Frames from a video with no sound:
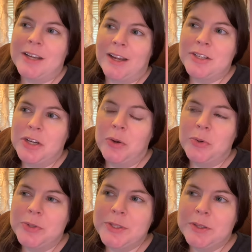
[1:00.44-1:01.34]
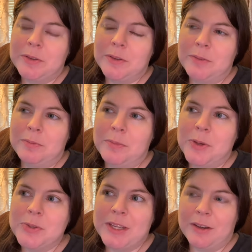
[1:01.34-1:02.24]
I chose
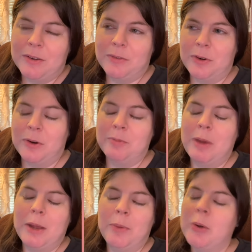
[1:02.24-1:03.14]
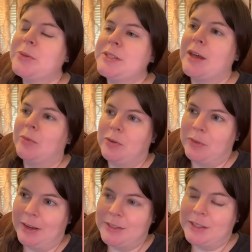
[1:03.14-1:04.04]
music for my post that
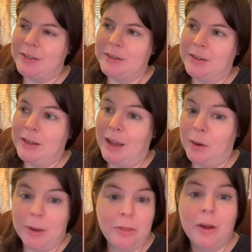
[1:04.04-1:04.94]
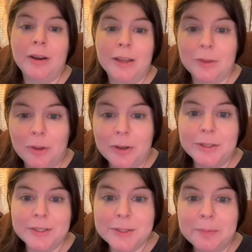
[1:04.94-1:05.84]
reflected how I thought he
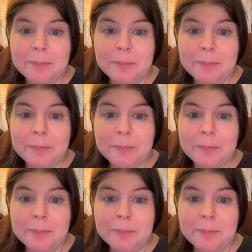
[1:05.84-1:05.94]
looks.